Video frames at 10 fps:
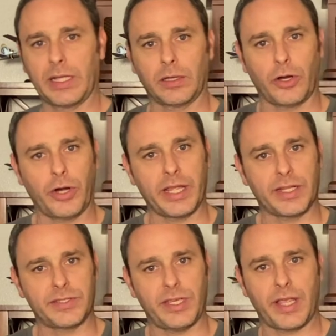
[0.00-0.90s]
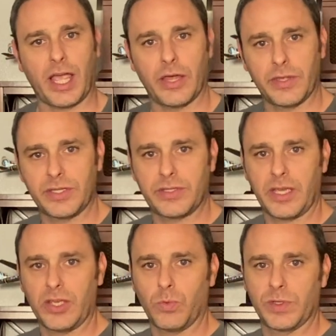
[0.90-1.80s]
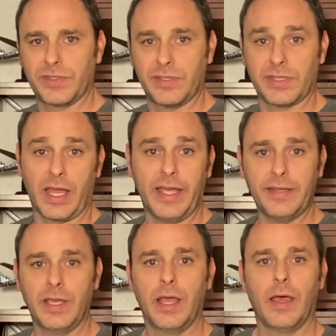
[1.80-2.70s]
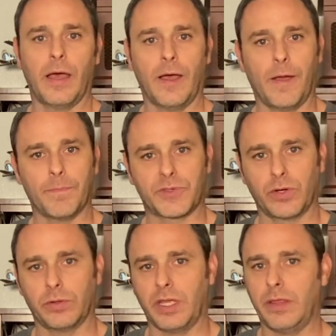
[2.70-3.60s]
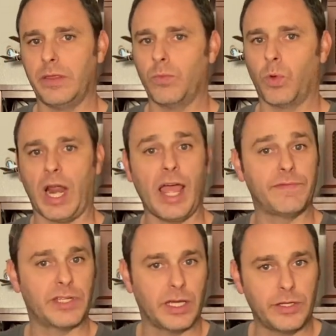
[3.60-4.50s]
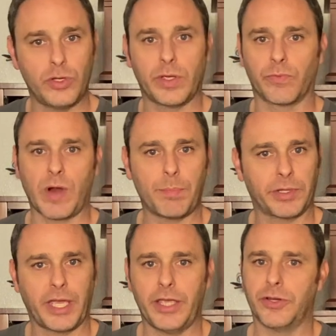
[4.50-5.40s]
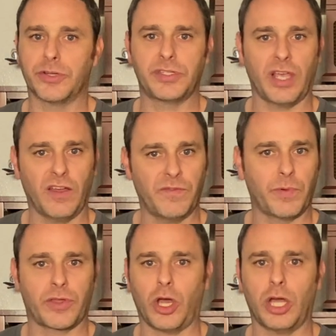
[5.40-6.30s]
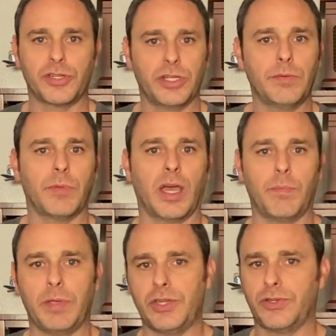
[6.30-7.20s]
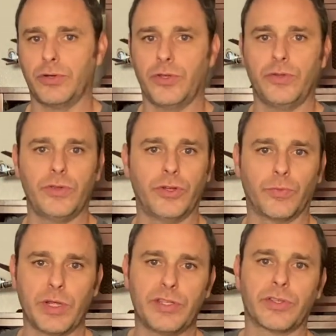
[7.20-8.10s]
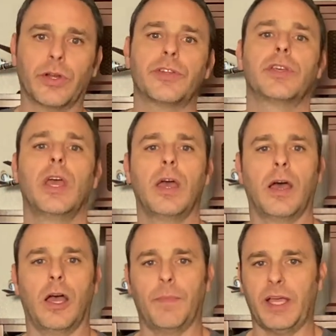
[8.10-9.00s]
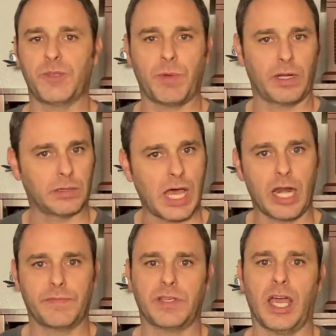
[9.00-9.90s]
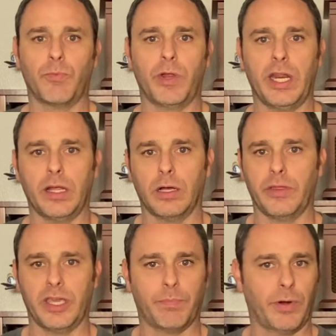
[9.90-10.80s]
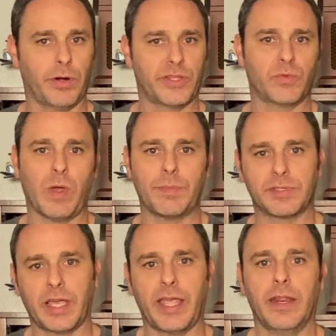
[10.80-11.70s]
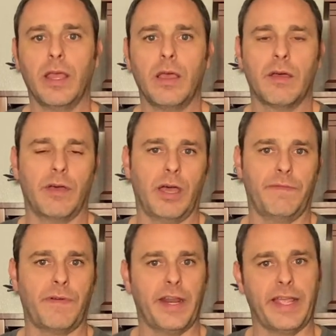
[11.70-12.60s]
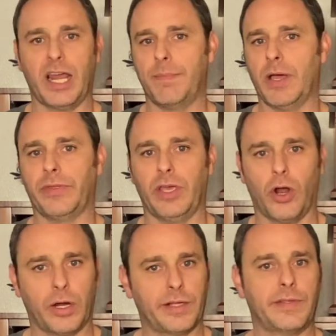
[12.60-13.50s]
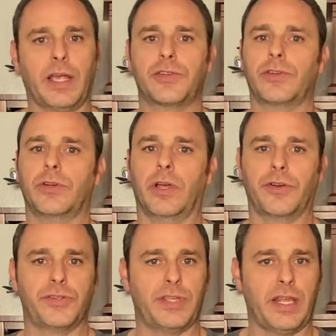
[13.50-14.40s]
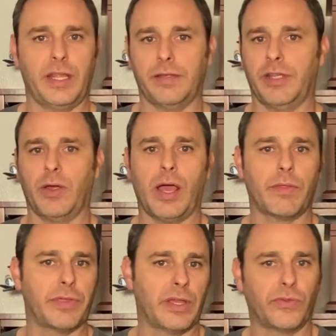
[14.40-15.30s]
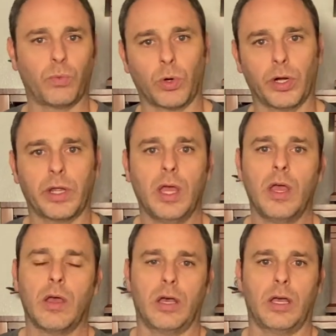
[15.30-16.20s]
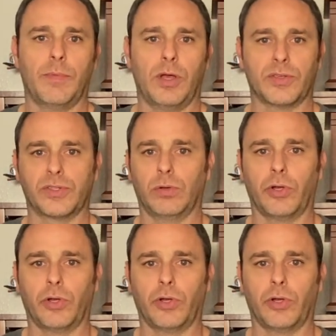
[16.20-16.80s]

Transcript: and learning and seeing how this thing was designed. Um, certainly what I've done you can replicate yourself with caution. Uh, be sure you do your research. Um, I spent a lot of time reading on the Apertis website, uh, finding out about the architecture, understanding you know how things work. Um, also